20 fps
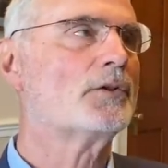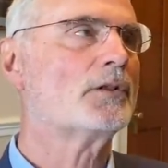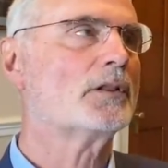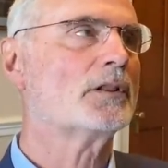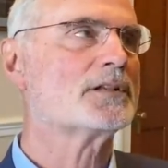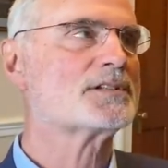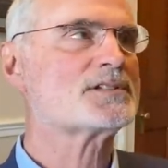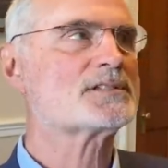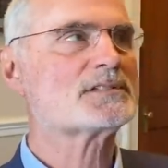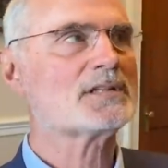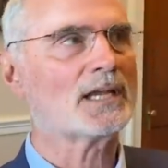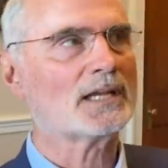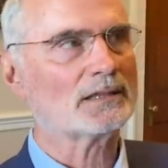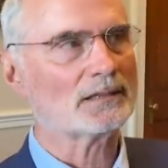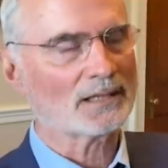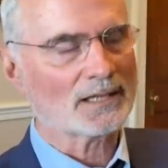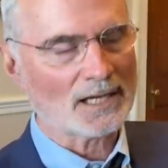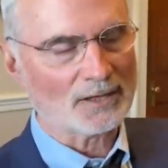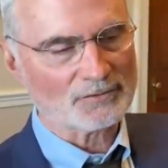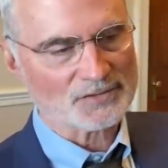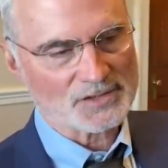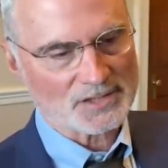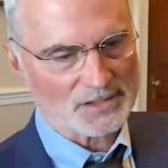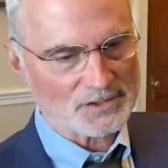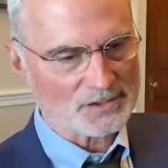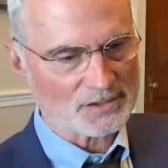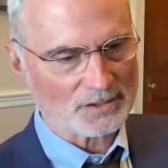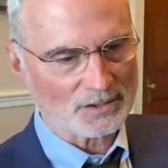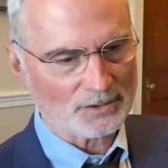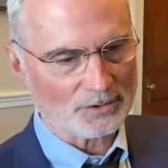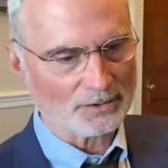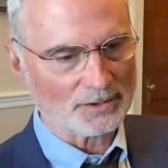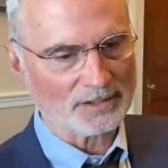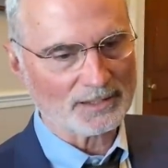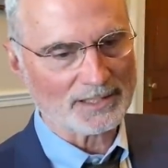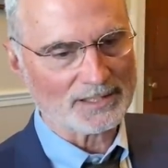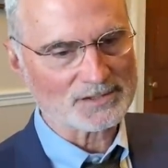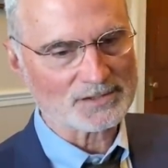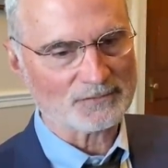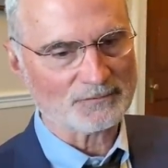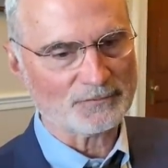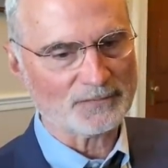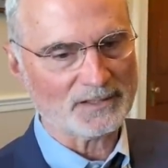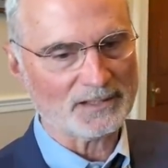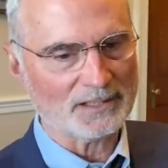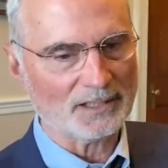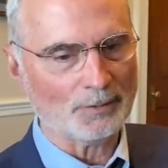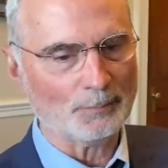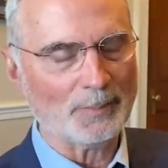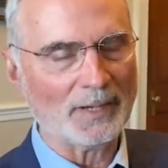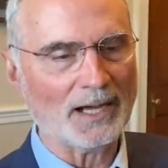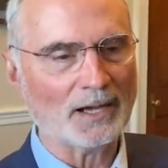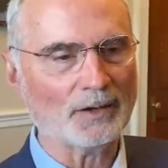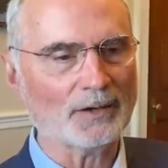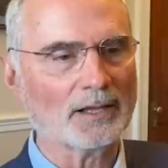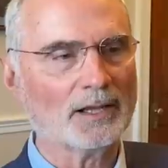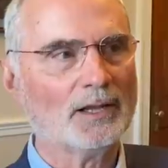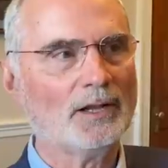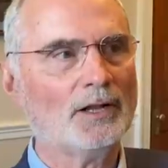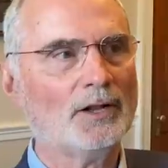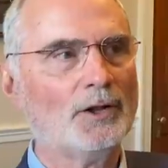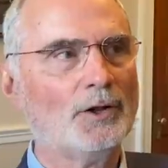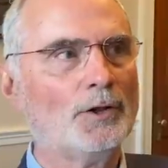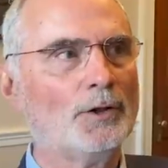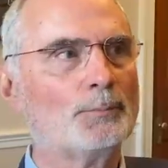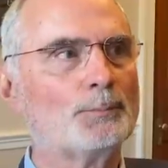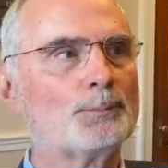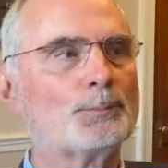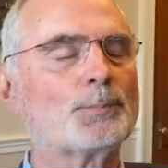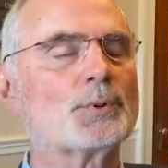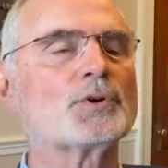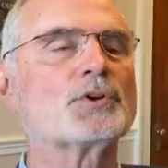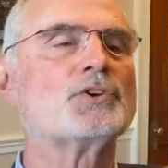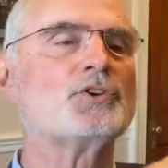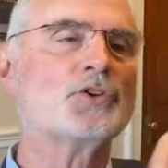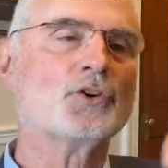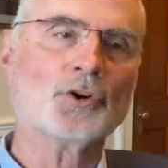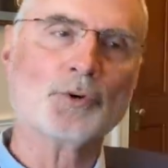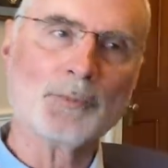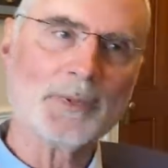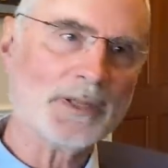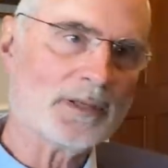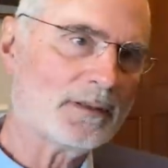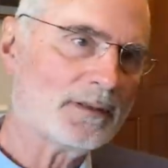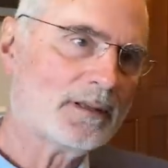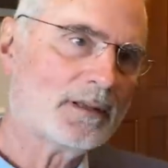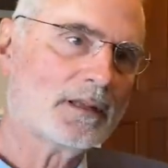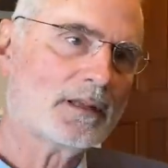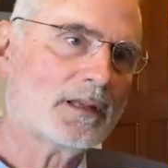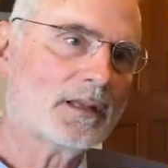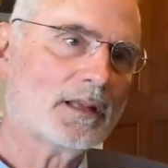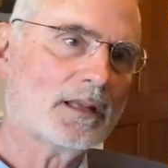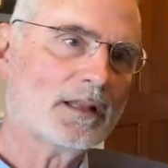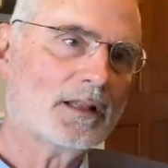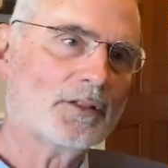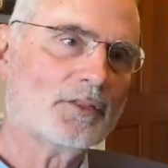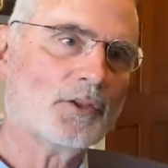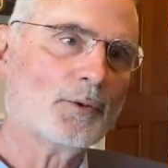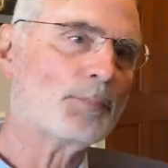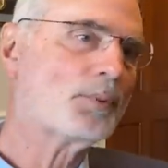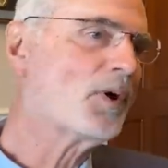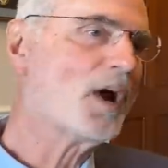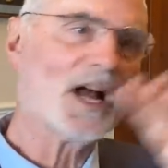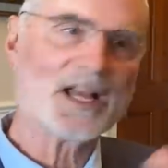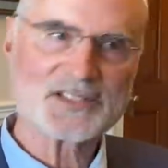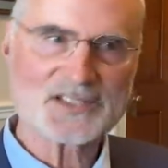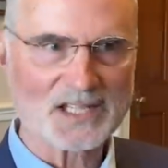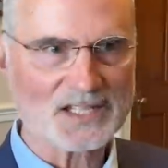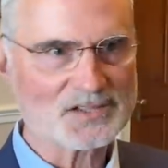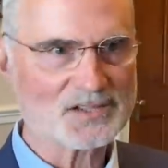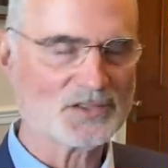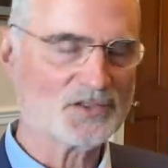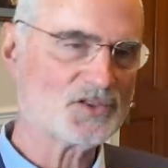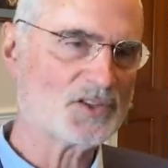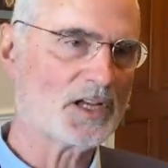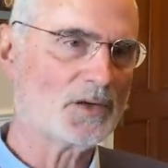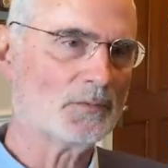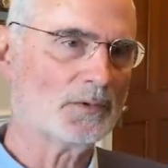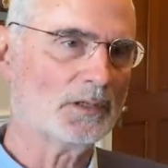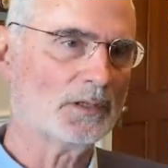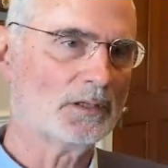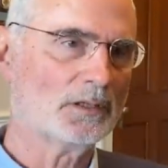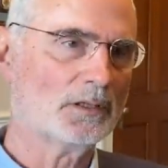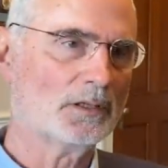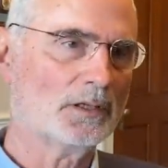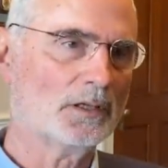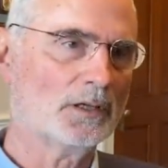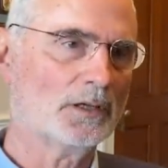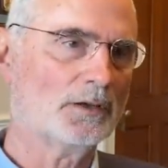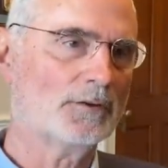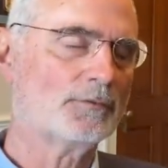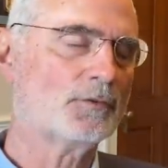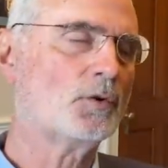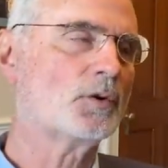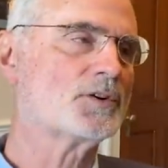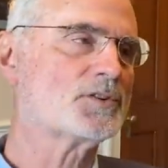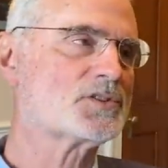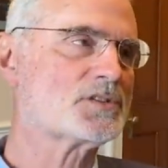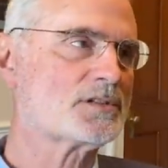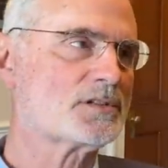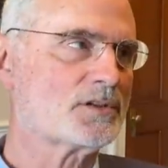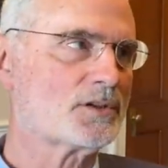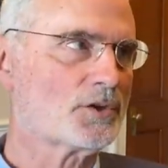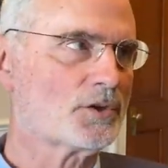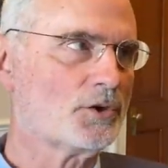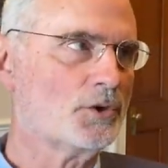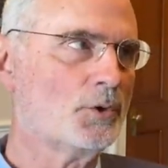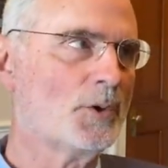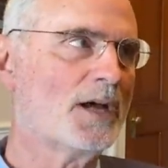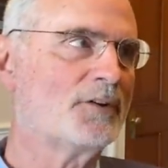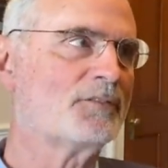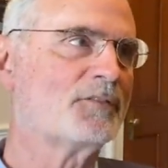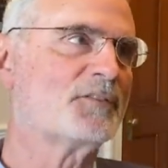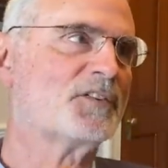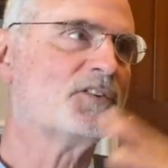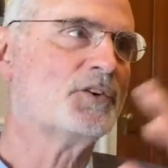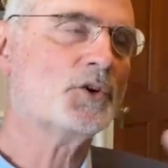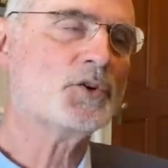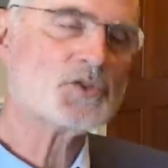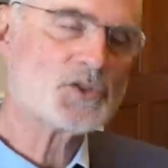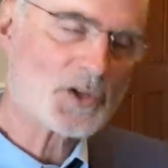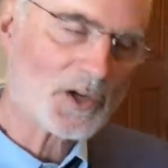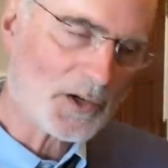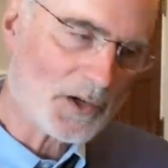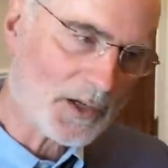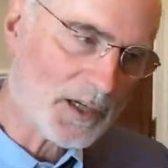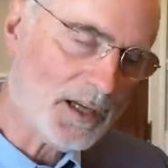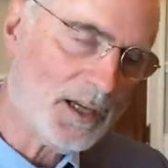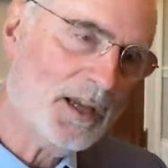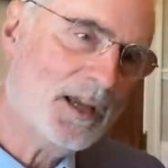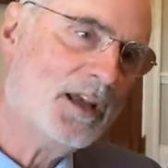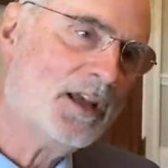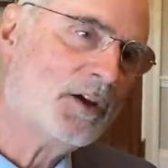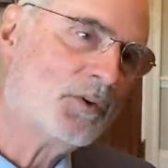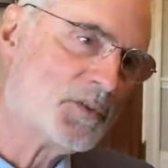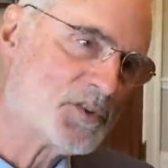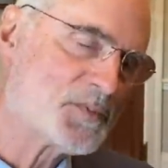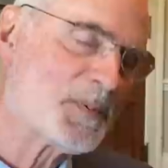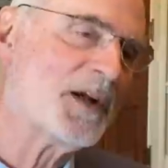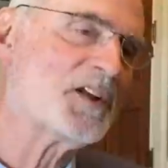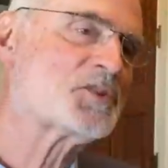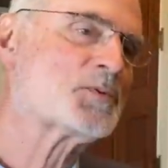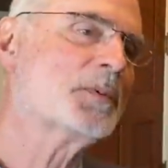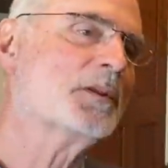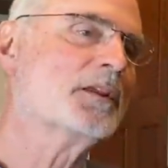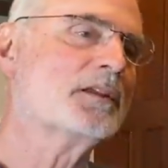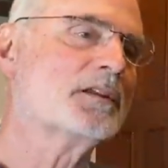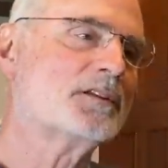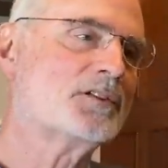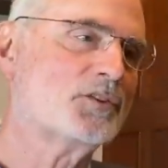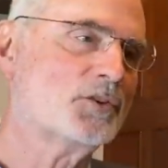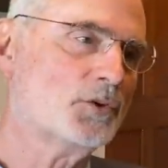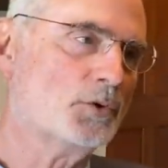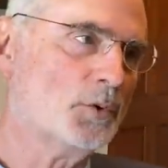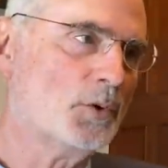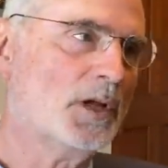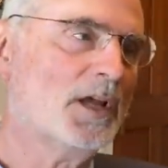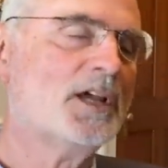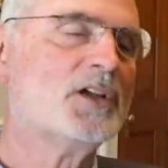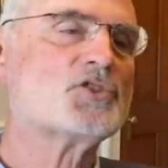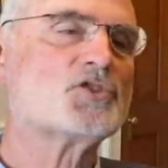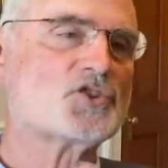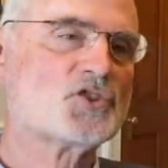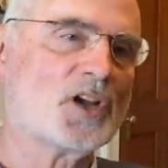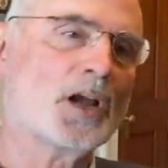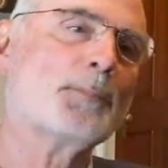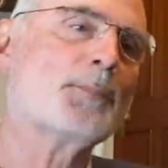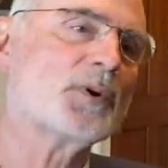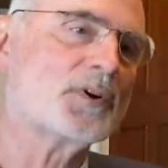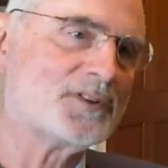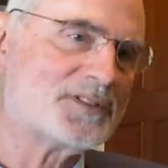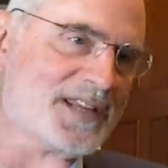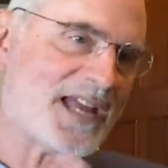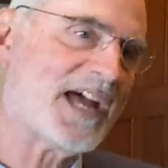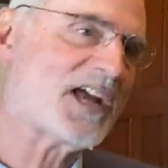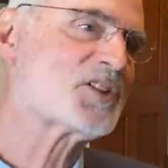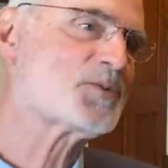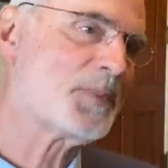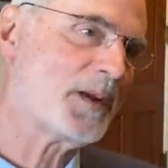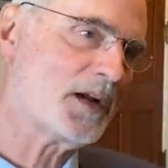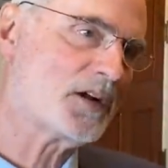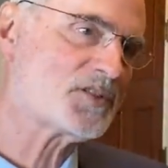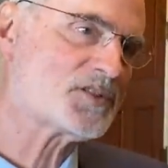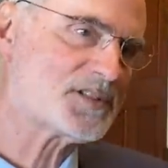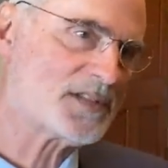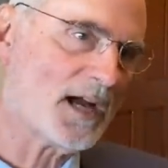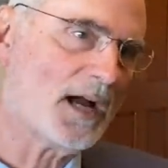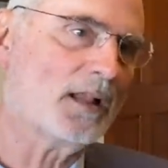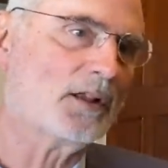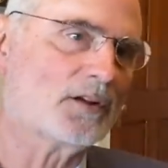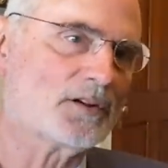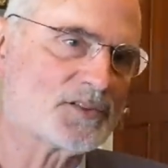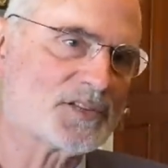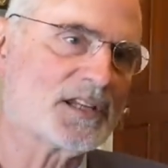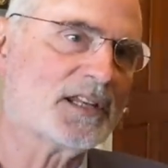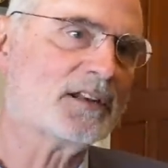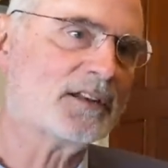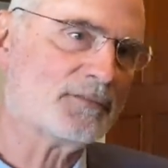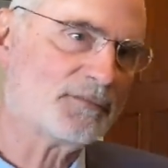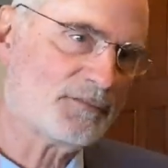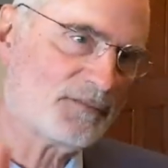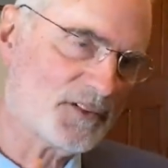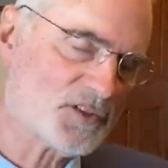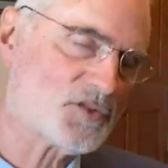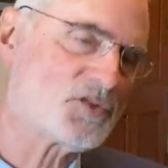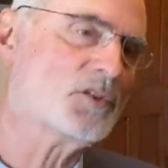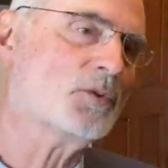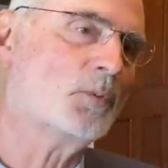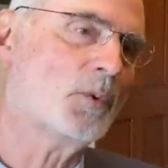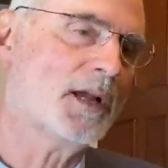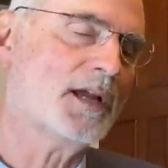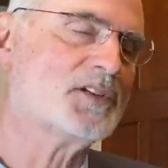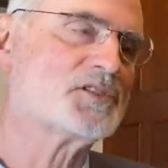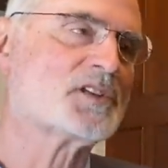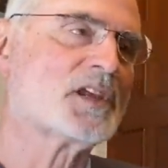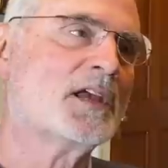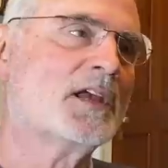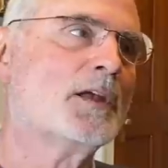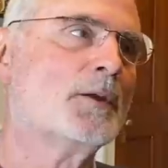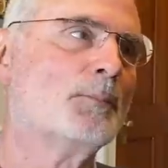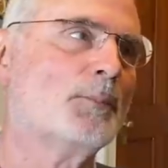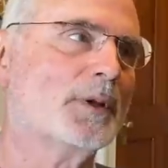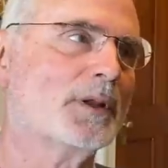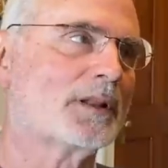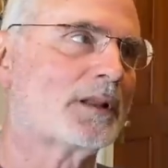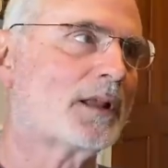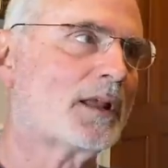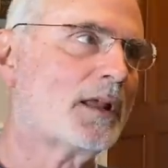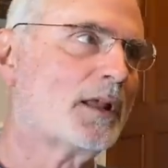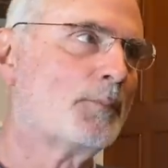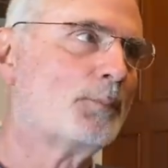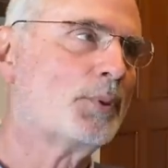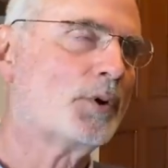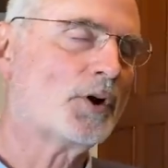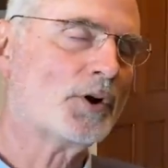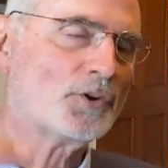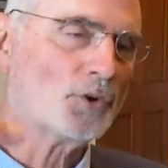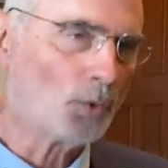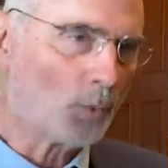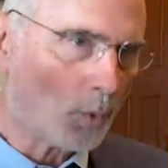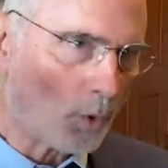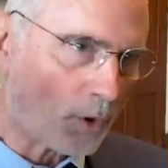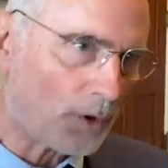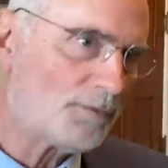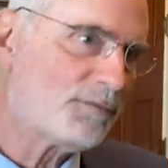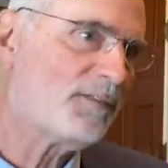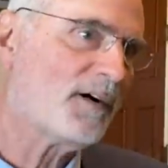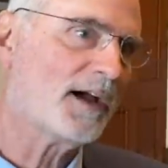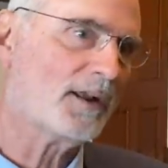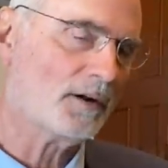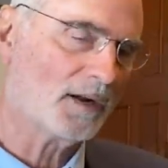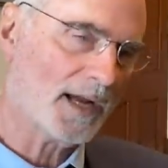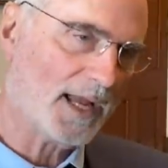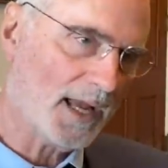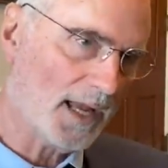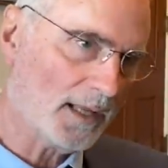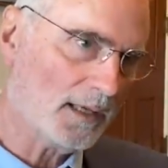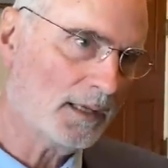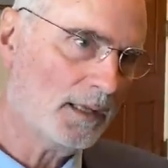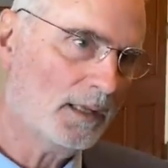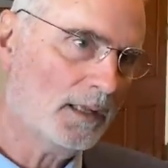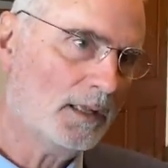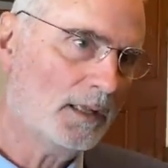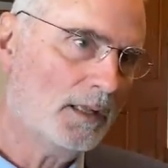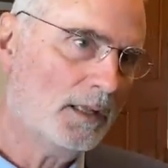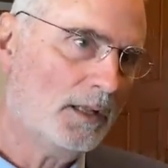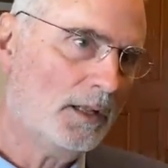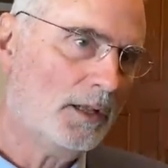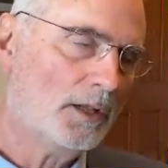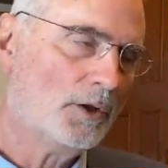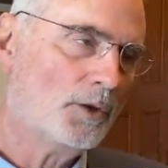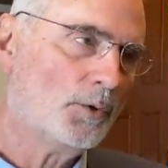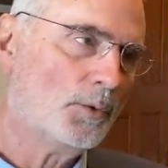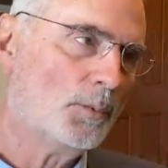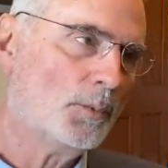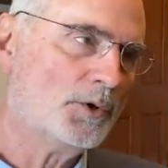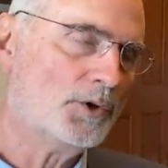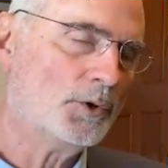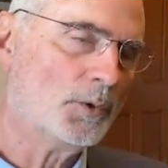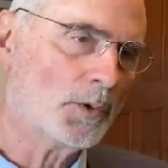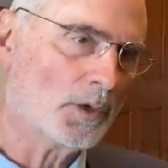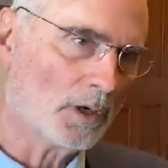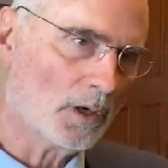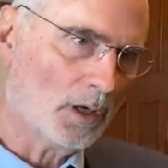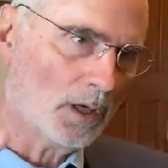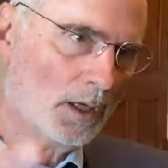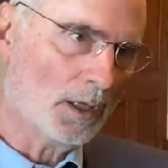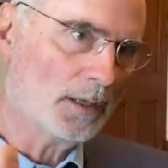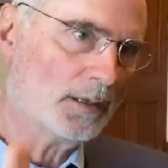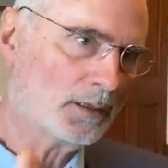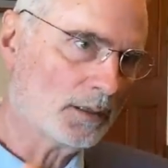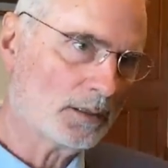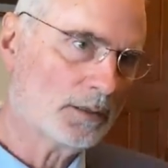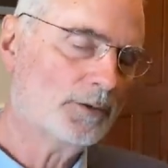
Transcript: let's take the conversation to 30,000 feet about procurement, the process in general. Of course, you have a fiduciary responsibility to shepherd taxpayers' dollars in efficient ways, but put on your warfighter hat when you were on,